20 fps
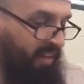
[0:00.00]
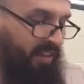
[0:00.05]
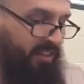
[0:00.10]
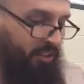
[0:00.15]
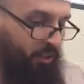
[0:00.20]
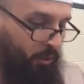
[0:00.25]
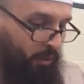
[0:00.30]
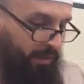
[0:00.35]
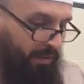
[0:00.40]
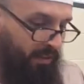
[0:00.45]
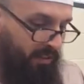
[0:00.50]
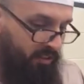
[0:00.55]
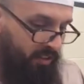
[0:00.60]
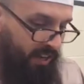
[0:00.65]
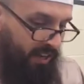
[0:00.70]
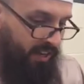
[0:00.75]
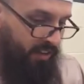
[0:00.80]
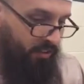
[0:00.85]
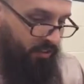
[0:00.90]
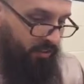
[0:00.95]
And so in this
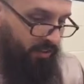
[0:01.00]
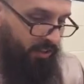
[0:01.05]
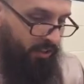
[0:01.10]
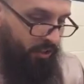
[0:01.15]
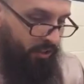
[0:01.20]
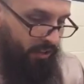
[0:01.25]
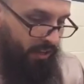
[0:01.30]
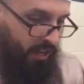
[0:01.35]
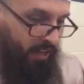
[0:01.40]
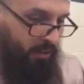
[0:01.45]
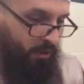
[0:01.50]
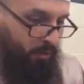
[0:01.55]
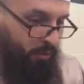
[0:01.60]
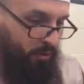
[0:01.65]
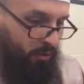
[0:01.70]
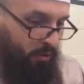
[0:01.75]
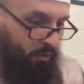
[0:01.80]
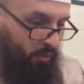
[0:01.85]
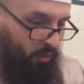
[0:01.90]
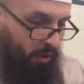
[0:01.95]
case, they should not
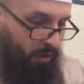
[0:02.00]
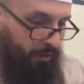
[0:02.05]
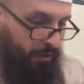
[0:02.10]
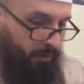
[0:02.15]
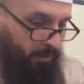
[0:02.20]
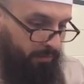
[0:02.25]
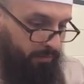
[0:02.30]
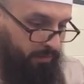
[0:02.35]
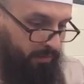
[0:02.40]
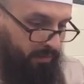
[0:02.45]
use the water.